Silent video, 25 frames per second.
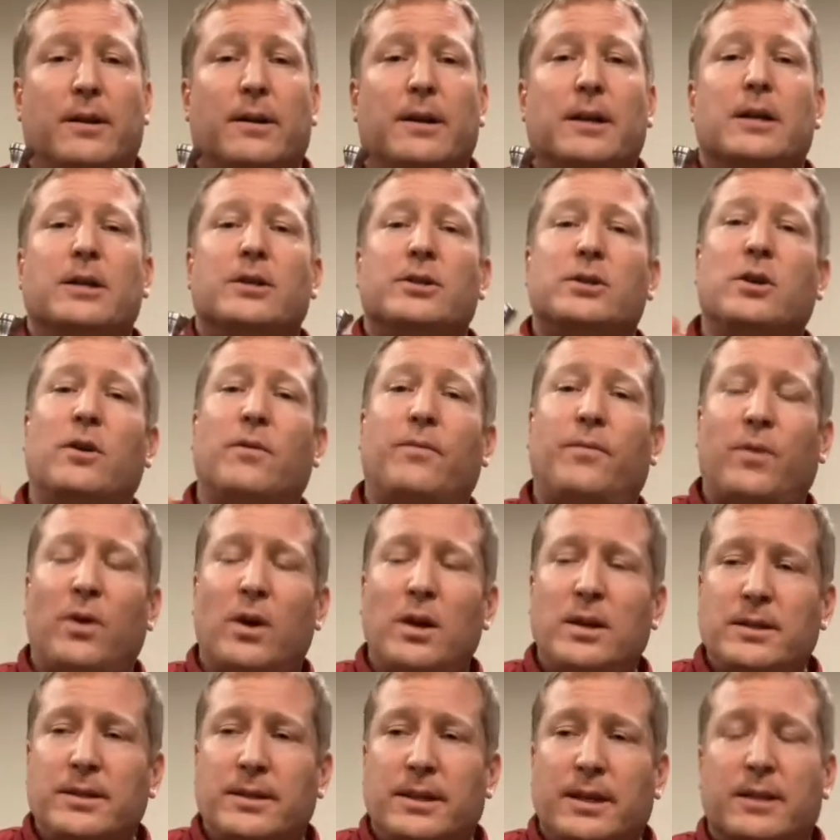So for
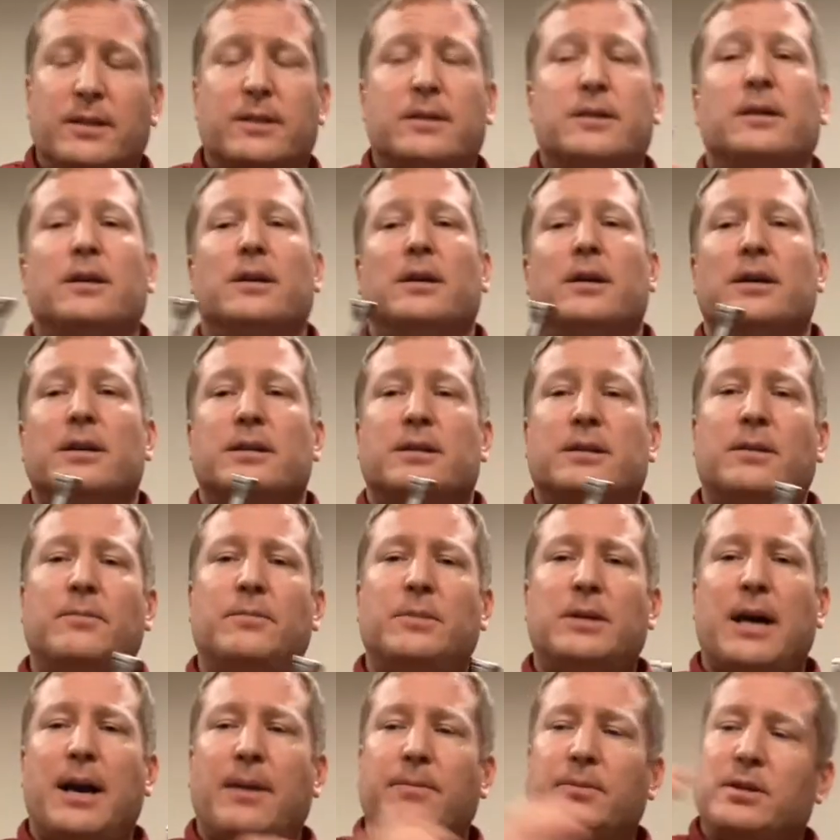instance,
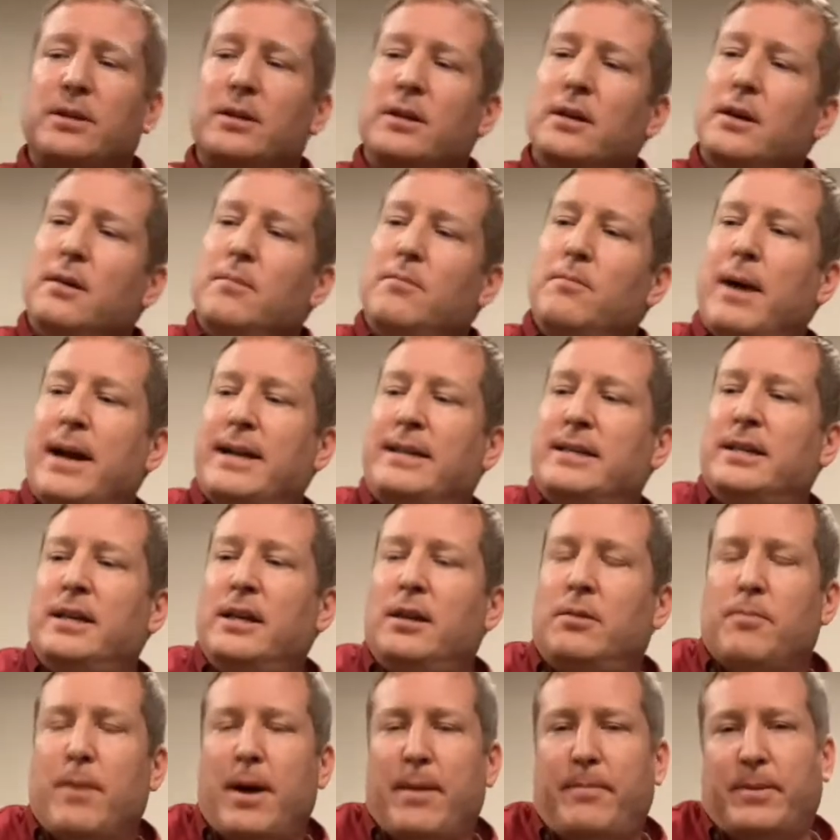sometimes my teeth
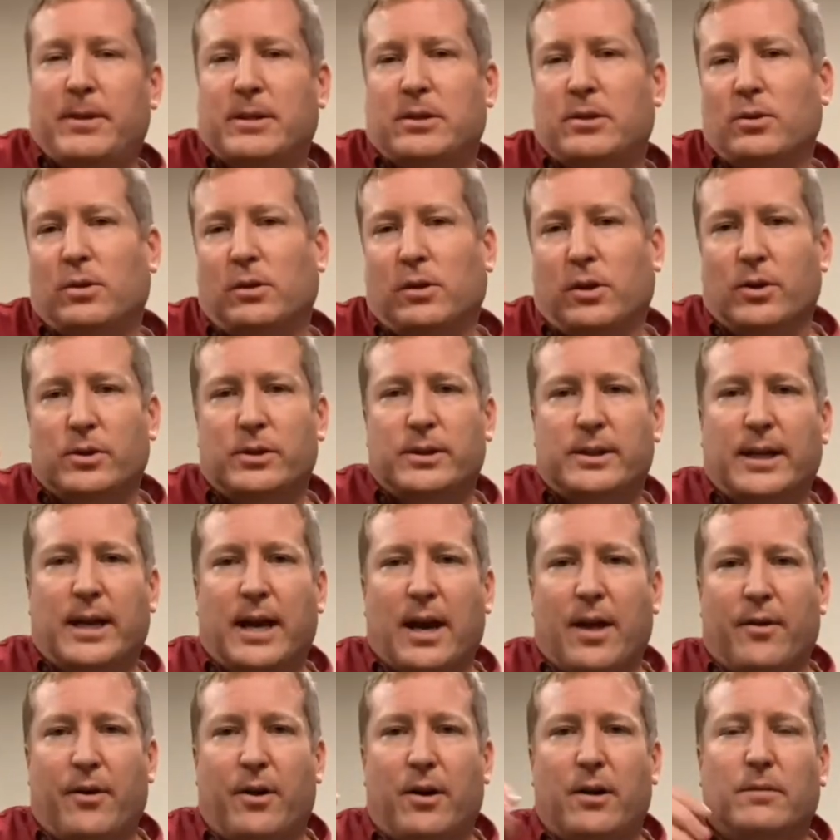might be too close
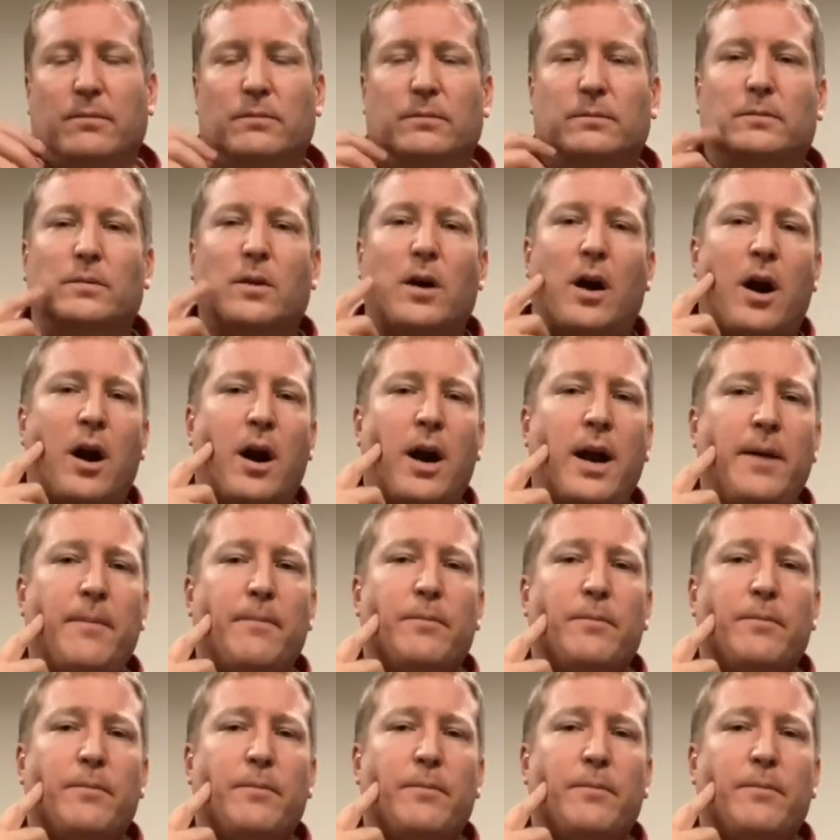together. All right?